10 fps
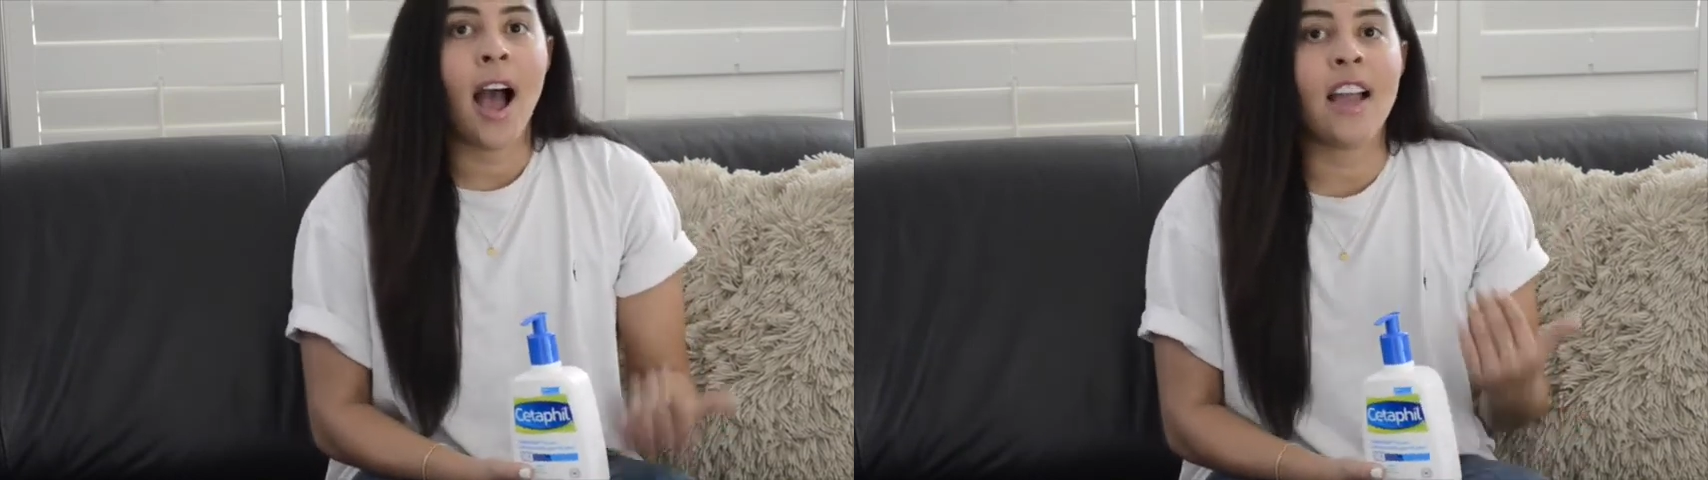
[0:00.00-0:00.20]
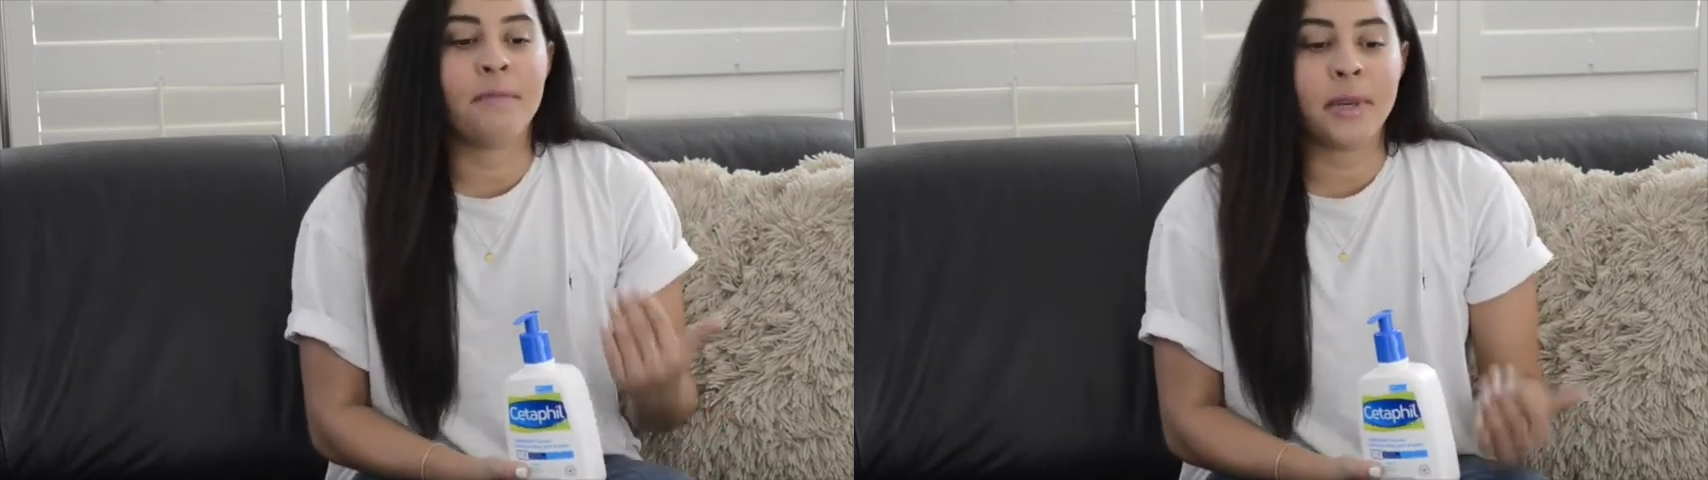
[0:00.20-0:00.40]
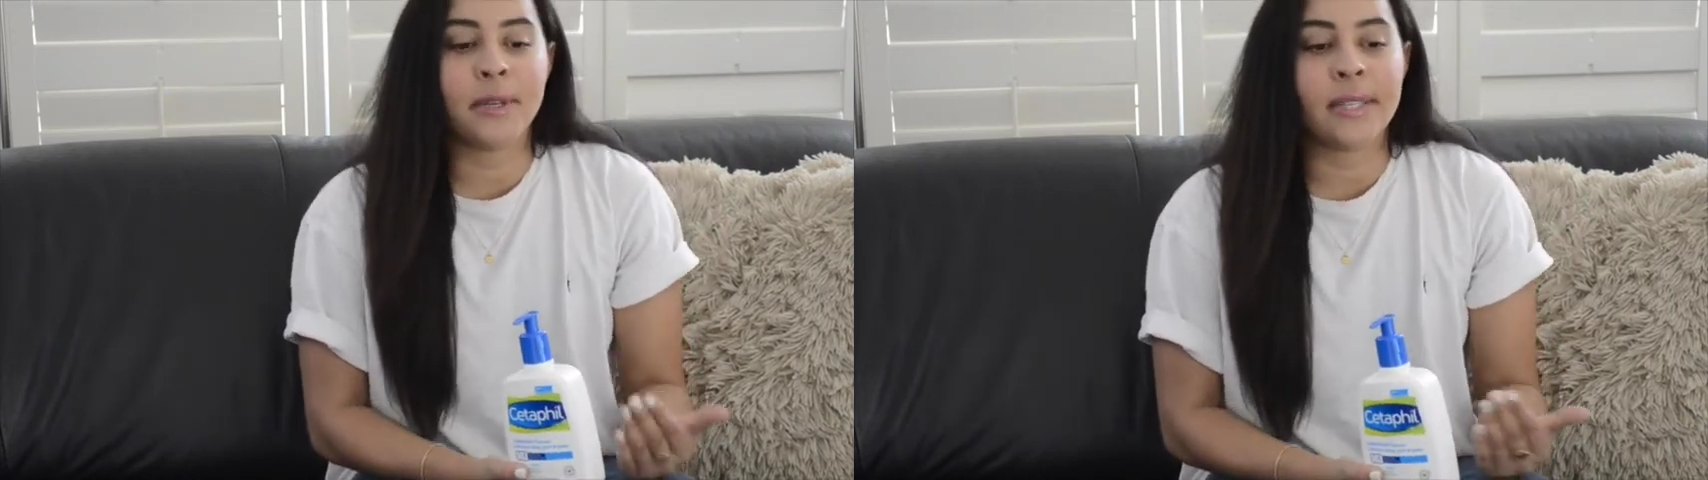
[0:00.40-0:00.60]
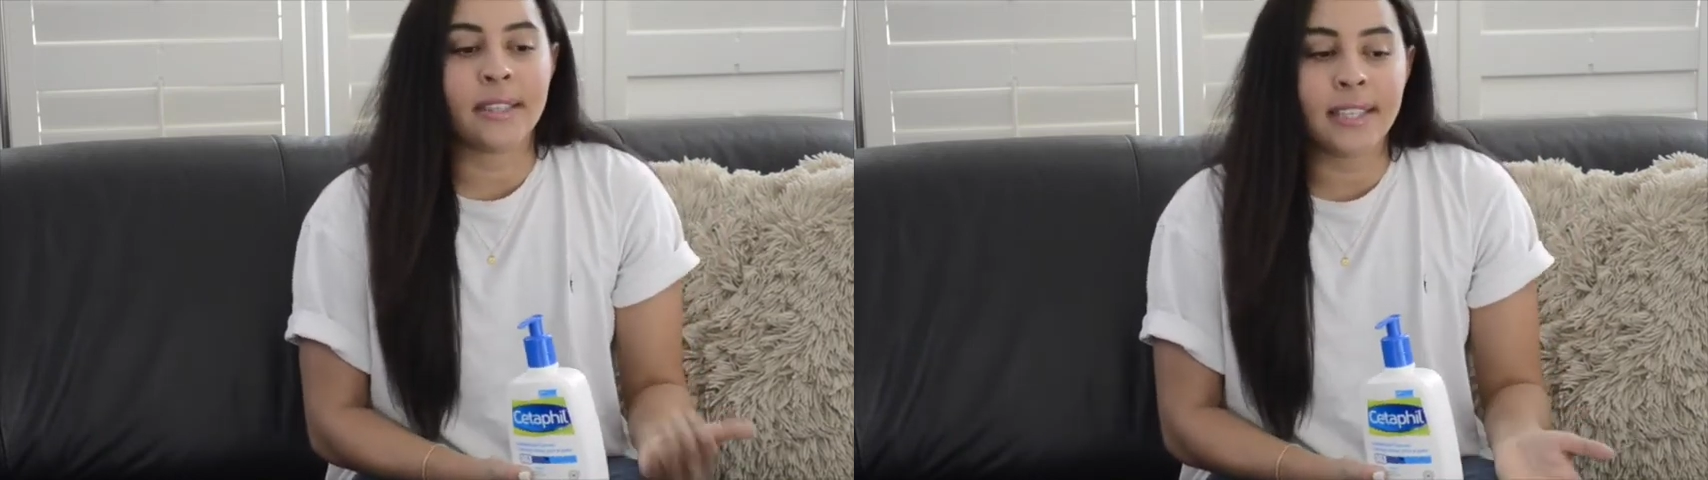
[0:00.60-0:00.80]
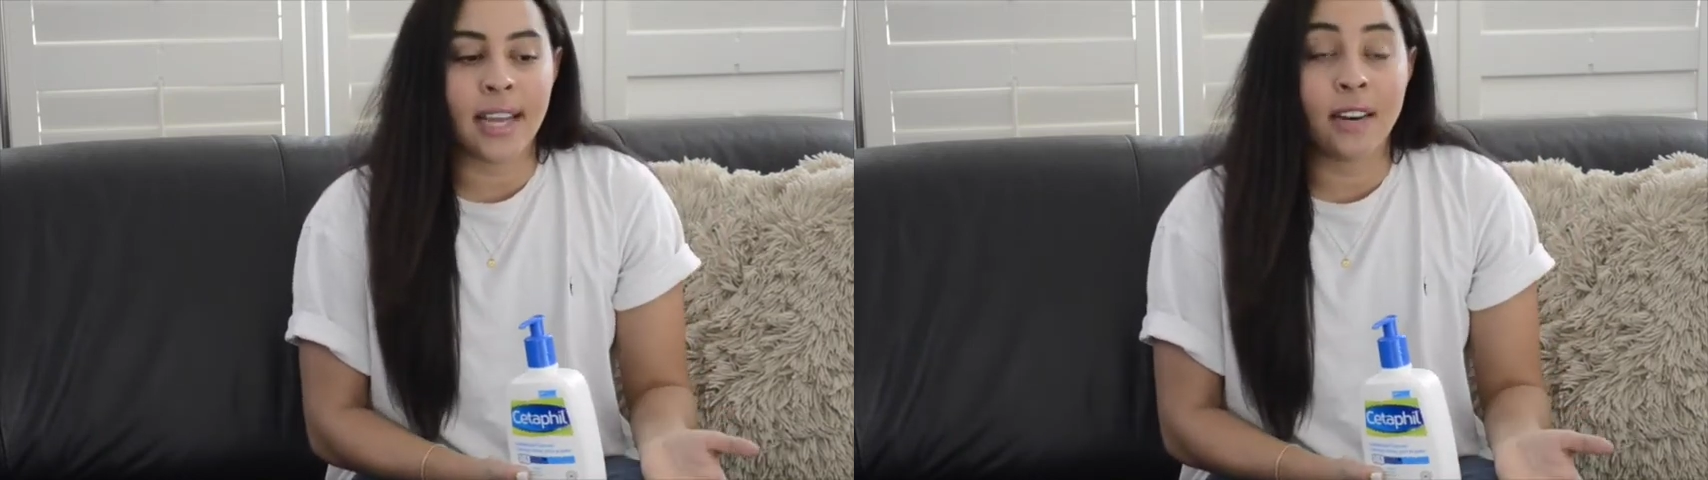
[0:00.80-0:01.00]
I've been using
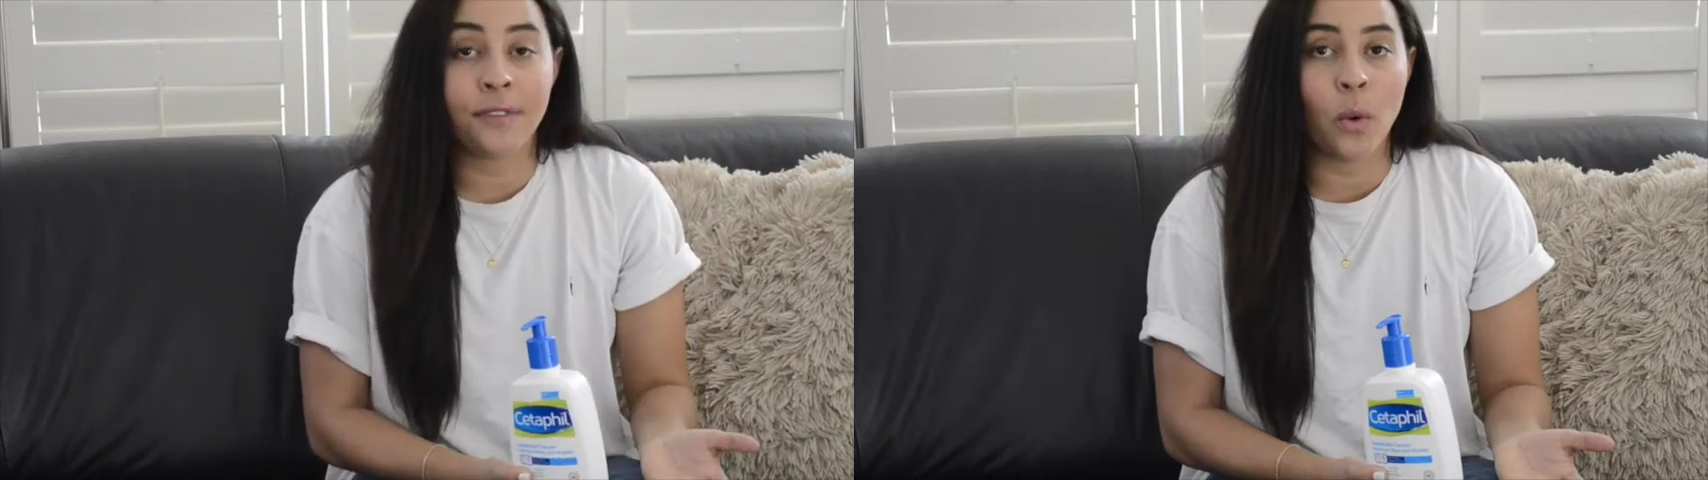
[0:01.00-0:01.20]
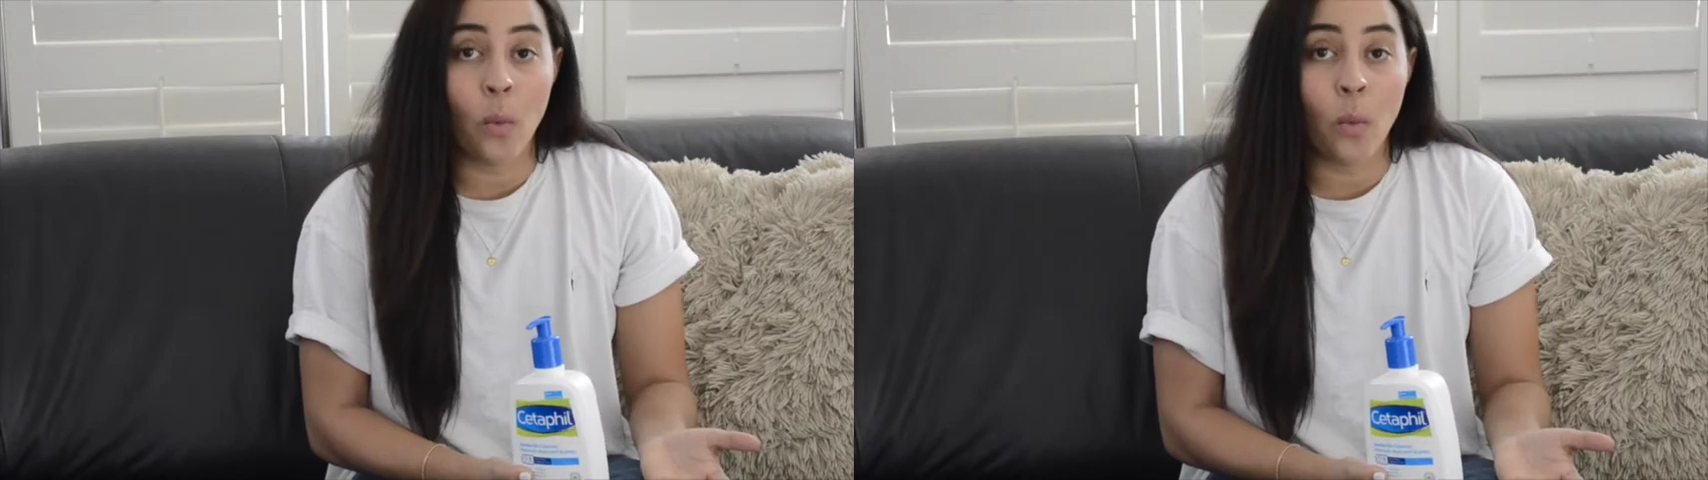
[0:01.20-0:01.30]
the Cetaphil